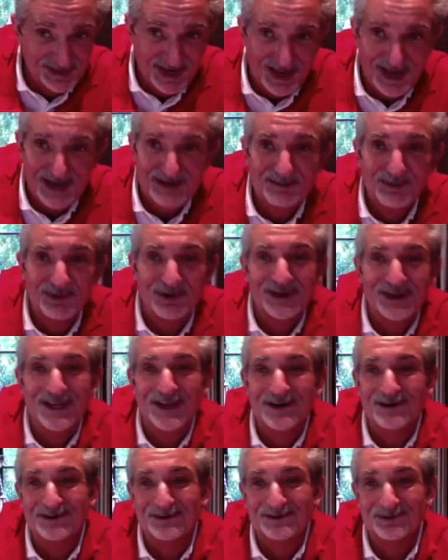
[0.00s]
10 more
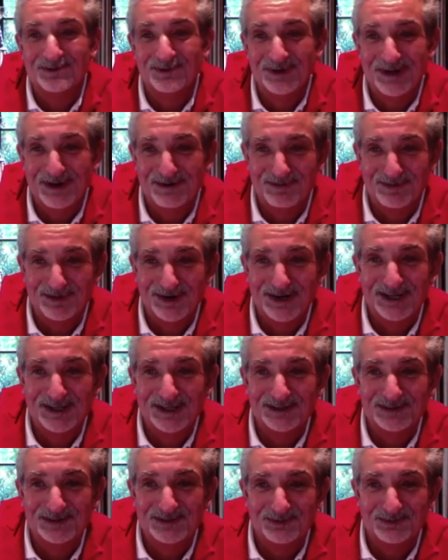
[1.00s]
years, whatever it
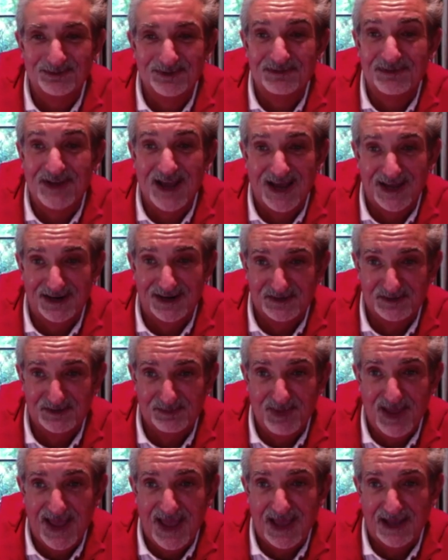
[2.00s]
is, we've got his
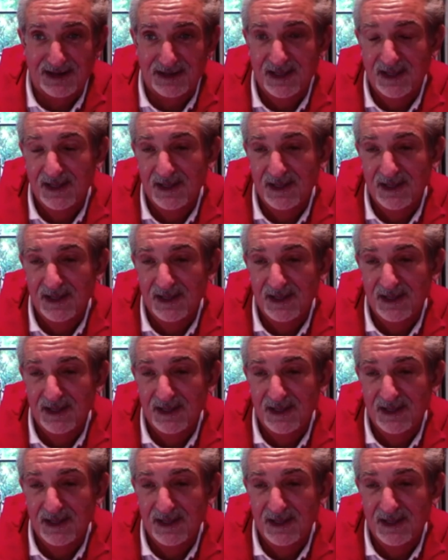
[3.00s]
back.